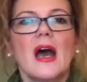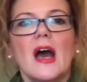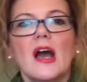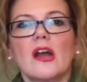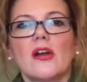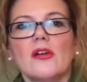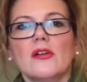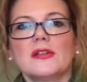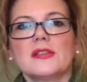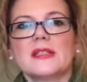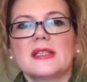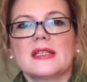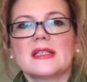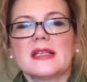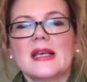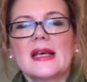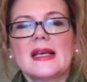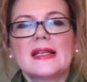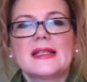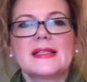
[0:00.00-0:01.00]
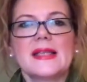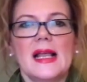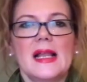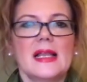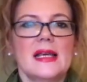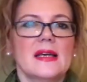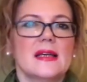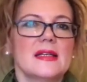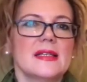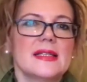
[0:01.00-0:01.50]
across this
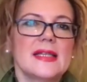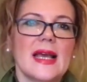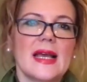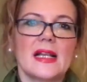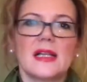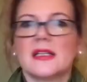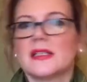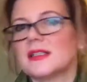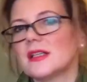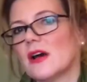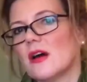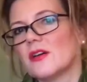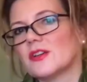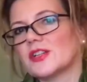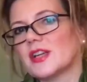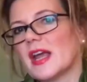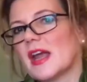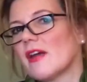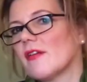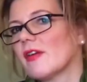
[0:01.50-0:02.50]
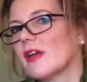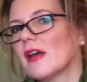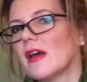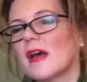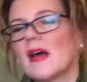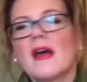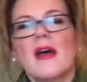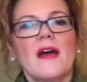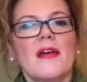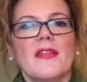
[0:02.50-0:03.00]
delicate décolletage area
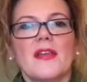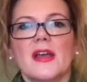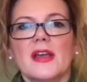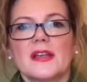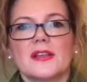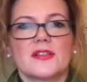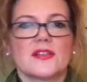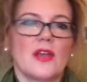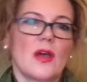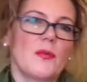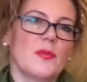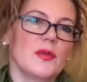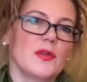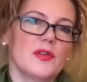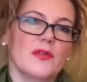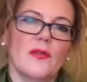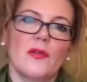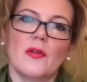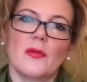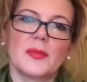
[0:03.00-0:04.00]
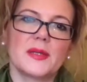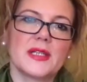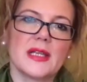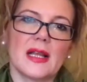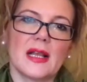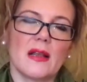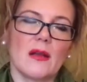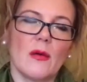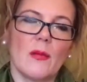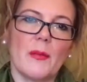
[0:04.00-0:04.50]
that is so beautiful,
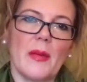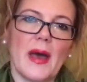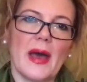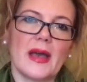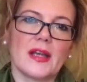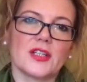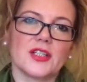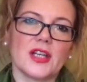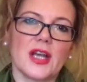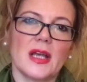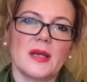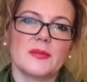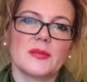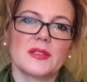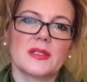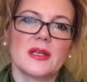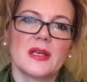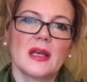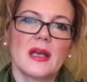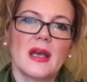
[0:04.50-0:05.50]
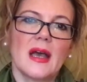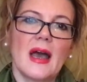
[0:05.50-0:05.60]
particularly on pear shapes.